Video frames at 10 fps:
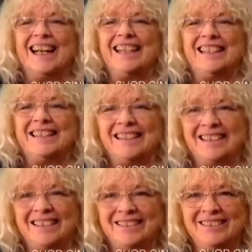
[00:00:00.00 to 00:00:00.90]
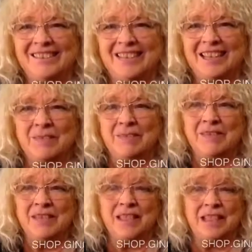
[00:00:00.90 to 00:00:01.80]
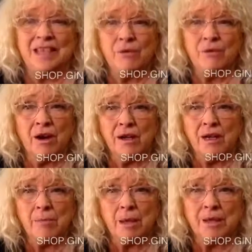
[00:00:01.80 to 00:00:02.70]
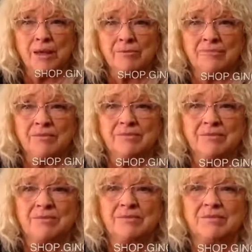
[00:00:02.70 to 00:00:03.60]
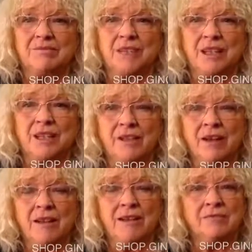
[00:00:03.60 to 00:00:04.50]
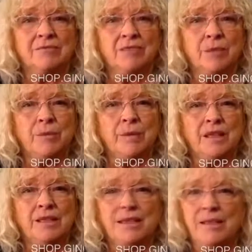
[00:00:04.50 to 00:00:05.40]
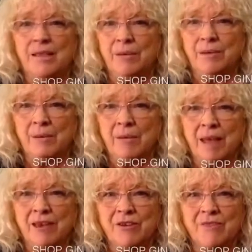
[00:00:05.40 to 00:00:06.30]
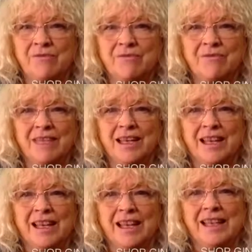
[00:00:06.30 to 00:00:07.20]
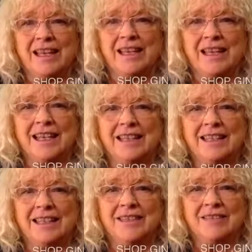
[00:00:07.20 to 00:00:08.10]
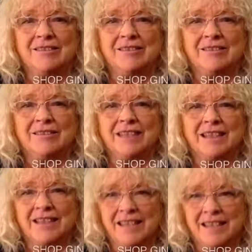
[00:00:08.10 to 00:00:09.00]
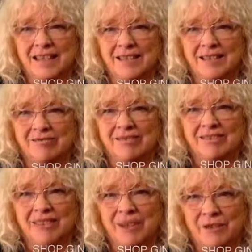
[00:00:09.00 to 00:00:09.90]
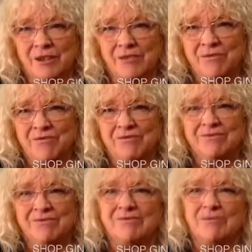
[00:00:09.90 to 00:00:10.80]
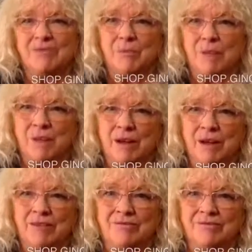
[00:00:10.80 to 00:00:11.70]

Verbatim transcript: and I will um, see you on Friday, maybe. If not, it'll be Sunday with Matthew. And uh, as I said, love you. Be well,